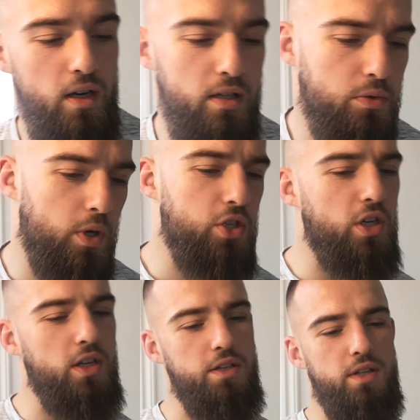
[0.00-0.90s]
next
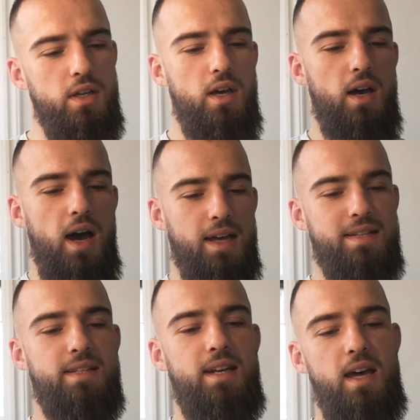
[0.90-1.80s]
question is, I
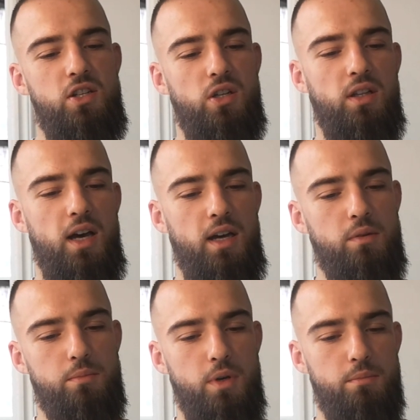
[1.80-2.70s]
snatch a lot,
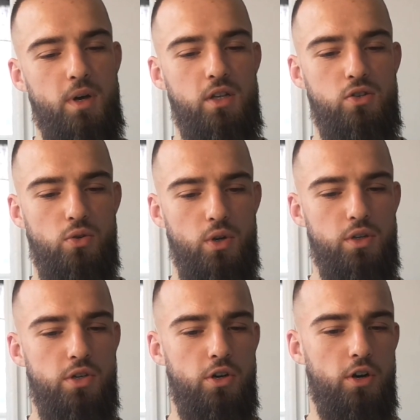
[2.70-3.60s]
but my
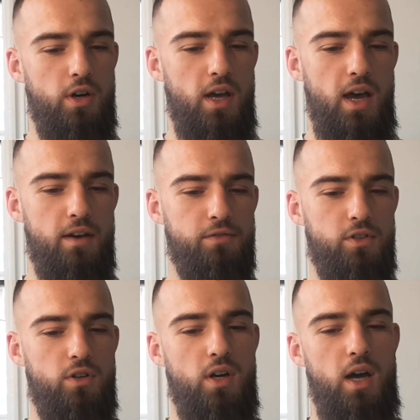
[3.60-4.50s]
joints hurt
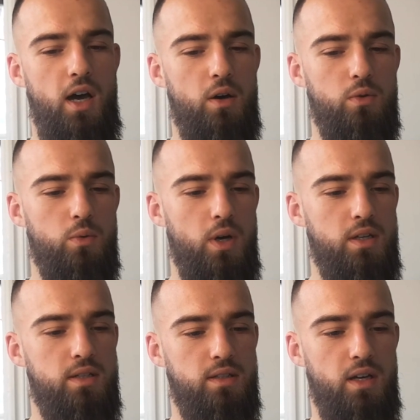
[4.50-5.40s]
after. How do I
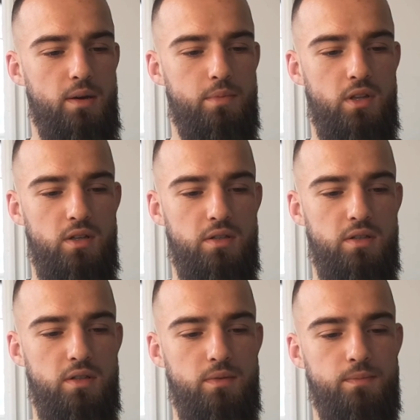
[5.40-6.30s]
stop
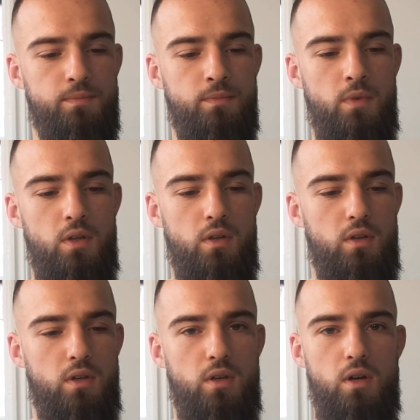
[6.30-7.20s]
this?
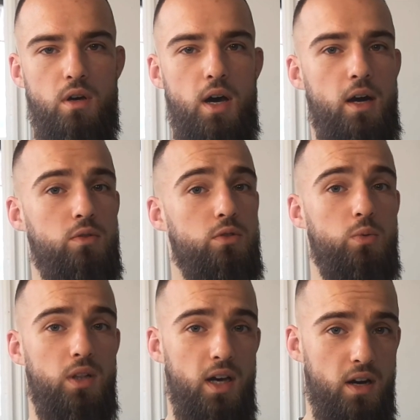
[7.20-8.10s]
I don't do
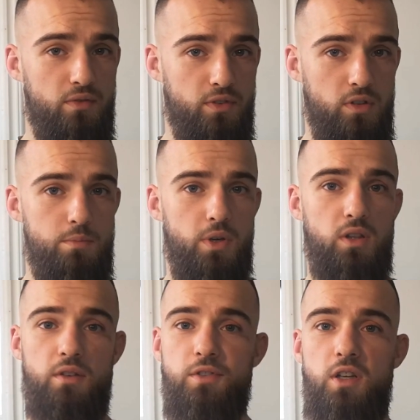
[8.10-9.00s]
a lot of Olympic
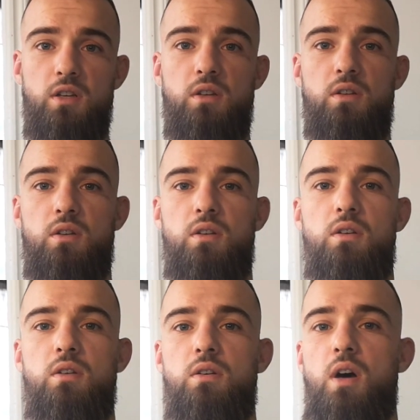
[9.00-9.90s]
lifting.
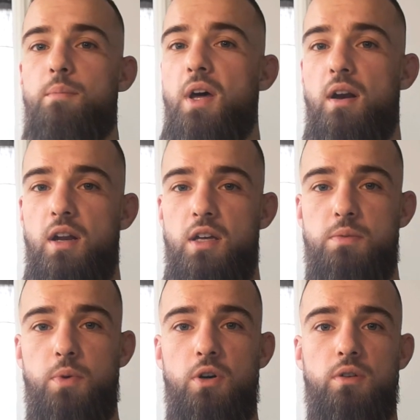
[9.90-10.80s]
I'm not an
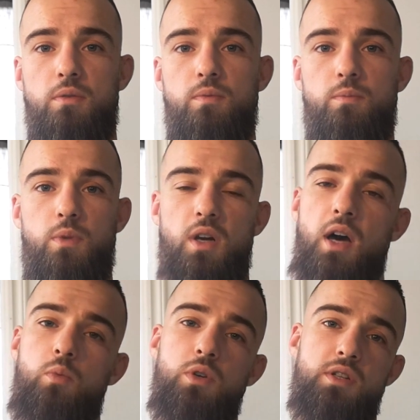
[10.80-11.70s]
expert, but I
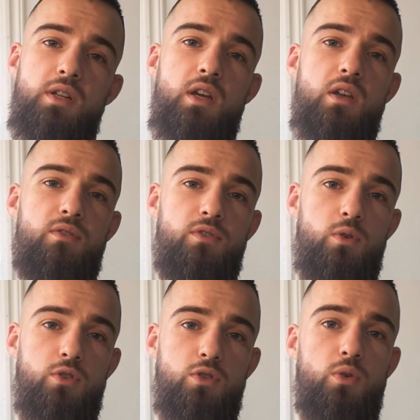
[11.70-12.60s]
would say if your
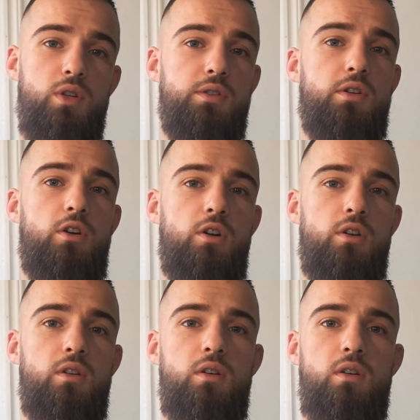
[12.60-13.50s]
joints hurt,